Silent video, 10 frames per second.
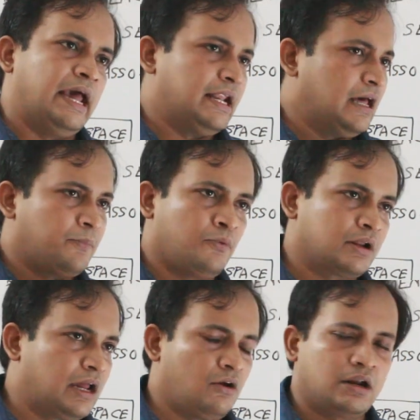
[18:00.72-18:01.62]
an
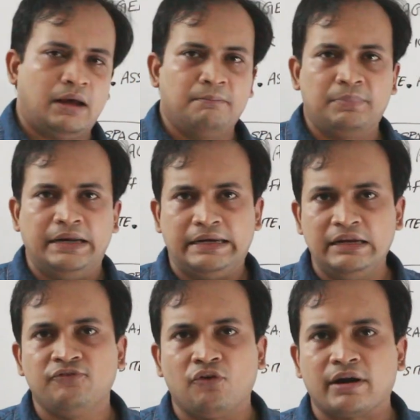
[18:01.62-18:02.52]
airport cannot
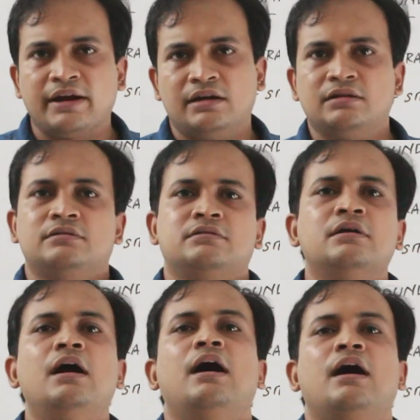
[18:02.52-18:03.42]
completely forget
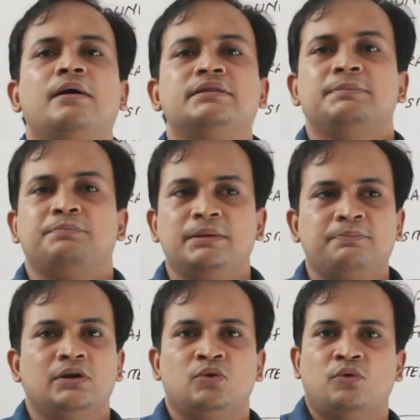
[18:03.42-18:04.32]
the
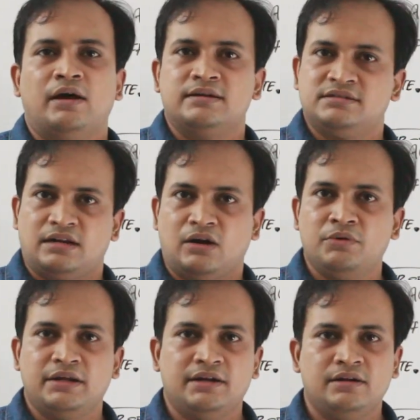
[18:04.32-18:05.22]
people who are
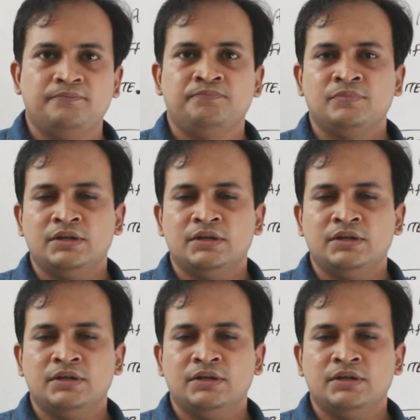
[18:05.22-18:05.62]
surrounding it.